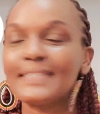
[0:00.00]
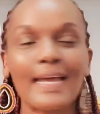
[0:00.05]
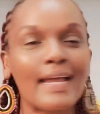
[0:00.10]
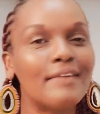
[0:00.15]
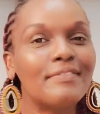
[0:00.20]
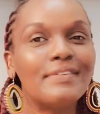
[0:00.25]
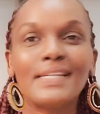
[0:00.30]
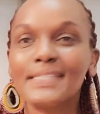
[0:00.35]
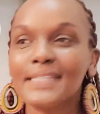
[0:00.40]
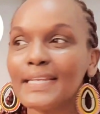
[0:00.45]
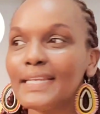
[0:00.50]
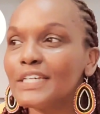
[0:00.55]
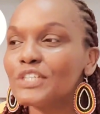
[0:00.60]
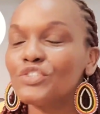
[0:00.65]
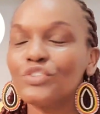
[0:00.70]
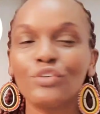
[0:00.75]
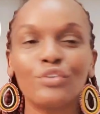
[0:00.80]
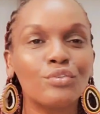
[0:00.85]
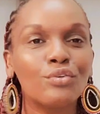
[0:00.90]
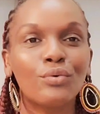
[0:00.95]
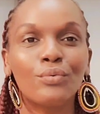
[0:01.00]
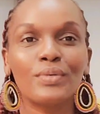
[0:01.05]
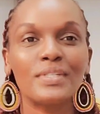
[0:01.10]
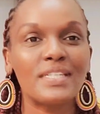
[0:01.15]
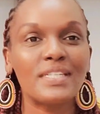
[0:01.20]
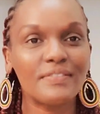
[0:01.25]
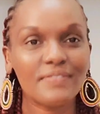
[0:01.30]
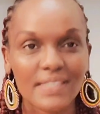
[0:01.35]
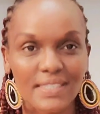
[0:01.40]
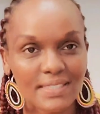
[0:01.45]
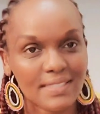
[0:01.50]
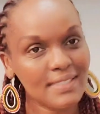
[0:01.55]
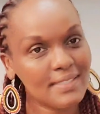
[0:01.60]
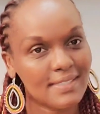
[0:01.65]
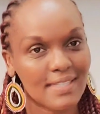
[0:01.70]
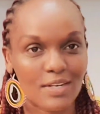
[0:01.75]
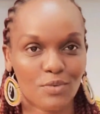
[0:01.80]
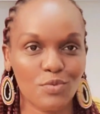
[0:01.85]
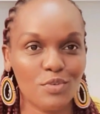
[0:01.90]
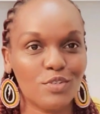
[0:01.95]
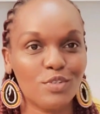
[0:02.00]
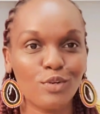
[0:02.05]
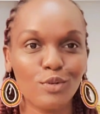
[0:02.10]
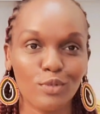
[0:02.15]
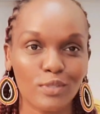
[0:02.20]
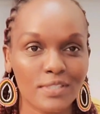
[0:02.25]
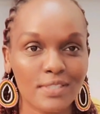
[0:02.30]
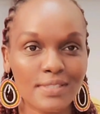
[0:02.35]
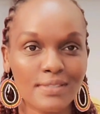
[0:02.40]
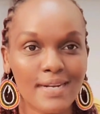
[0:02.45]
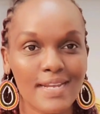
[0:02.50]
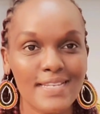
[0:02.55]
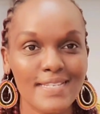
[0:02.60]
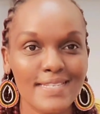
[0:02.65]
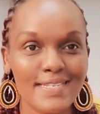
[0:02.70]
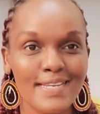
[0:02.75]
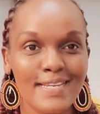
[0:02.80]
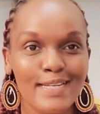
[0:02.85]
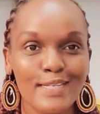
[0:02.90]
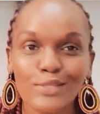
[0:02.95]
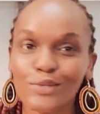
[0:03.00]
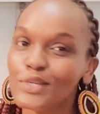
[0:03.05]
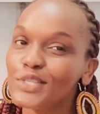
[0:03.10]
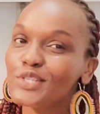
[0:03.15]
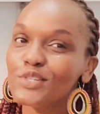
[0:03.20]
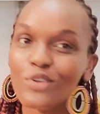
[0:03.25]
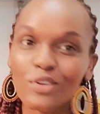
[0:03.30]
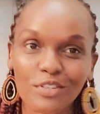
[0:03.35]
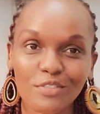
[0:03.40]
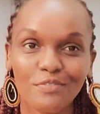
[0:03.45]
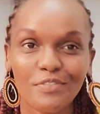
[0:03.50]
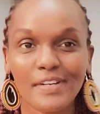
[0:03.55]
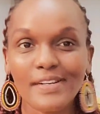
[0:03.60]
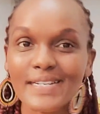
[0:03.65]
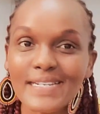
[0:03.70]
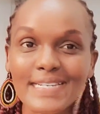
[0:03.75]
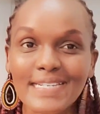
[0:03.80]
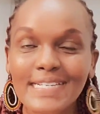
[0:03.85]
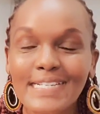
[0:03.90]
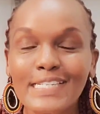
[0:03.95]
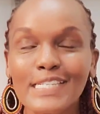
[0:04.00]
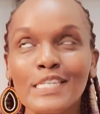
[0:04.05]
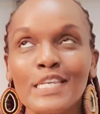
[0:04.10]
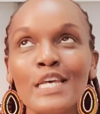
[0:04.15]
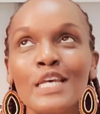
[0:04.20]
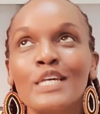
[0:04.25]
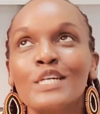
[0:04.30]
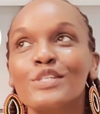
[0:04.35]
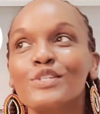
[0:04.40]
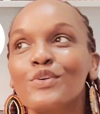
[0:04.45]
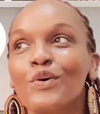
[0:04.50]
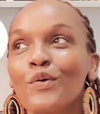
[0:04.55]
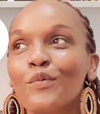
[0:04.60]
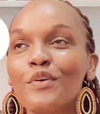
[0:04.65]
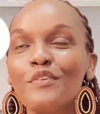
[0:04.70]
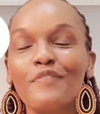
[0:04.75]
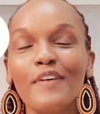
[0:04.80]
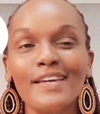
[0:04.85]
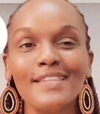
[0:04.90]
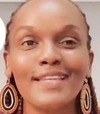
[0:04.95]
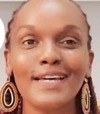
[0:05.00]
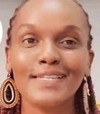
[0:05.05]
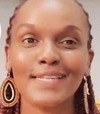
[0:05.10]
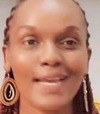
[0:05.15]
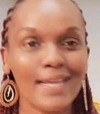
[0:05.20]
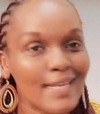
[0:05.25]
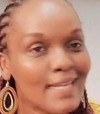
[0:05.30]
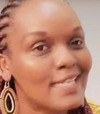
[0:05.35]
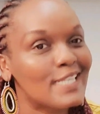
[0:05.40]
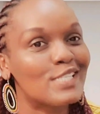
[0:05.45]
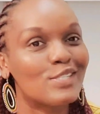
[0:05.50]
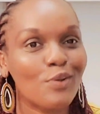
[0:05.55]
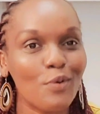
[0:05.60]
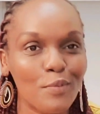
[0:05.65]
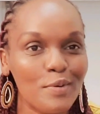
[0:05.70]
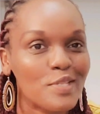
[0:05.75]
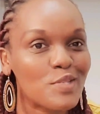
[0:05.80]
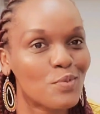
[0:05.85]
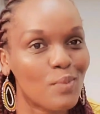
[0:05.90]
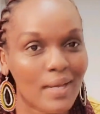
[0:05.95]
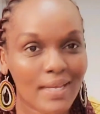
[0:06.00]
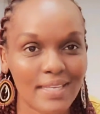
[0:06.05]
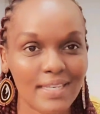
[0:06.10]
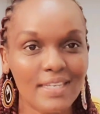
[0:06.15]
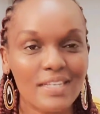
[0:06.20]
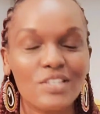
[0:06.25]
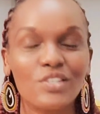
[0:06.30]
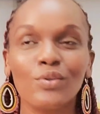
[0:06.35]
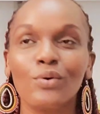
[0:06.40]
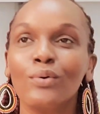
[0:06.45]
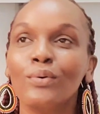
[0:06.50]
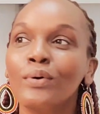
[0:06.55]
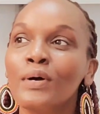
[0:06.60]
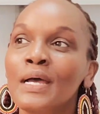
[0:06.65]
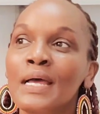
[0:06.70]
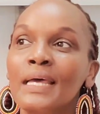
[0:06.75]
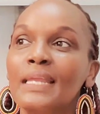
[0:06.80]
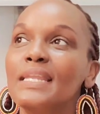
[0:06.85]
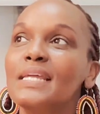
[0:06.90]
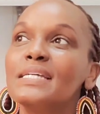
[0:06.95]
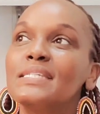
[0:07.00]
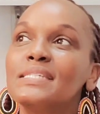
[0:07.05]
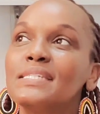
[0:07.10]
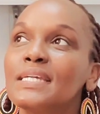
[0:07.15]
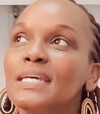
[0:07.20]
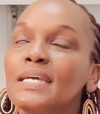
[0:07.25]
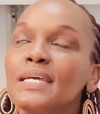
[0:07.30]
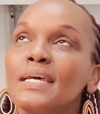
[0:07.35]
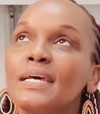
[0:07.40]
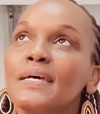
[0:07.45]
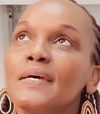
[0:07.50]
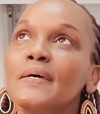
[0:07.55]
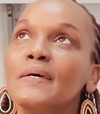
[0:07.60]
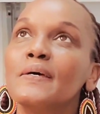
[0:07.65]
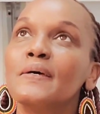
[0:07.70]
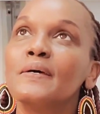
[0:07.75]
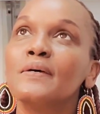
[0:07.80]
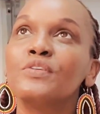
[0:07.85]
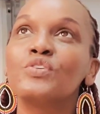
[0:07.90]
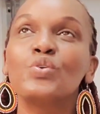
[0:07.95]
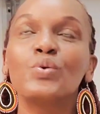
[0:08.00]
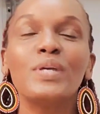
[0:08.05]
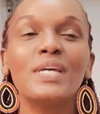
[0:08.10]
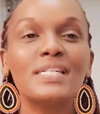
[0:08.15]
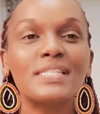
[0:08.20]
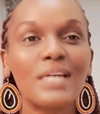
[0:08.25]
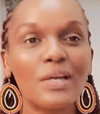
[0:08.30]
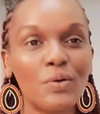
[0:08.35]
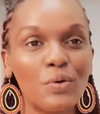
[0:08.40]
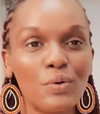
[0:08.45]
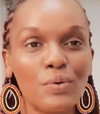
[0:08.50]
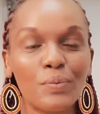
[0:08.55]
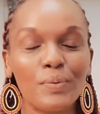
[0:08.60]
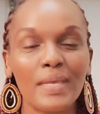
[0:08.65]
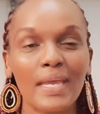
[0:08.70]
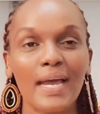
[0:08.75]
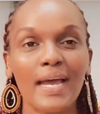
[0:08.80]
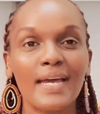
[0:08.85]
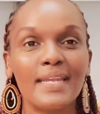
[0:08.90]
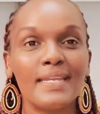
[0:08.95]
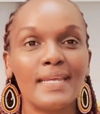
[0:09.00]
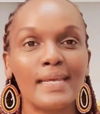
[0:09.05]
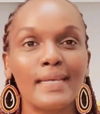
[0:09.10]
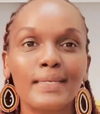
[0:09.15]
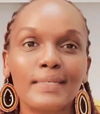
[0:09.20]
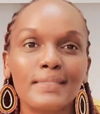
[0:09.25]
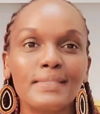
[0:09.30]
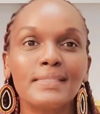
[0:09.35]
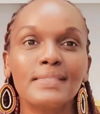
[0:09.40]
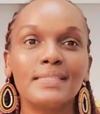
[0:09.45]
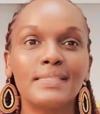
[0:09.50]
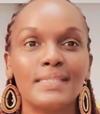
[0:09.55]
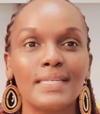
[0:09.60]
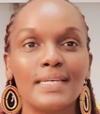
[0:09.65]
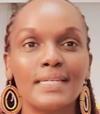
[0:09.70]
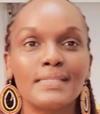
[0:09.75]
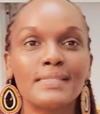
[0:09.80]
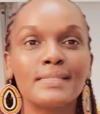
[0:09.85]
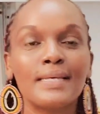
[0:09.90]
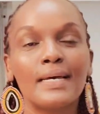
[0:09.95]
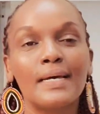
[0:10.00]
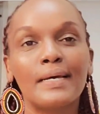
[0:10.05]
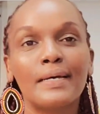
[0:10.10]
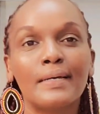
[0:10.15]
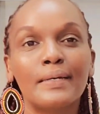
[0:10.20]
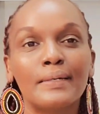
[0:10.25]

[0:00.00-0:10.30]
there's a governor's election or whatever seat that was lost, right? So it's not very neat. So we find that INEC is always working. So let's say 2 years ago we had Ekiti State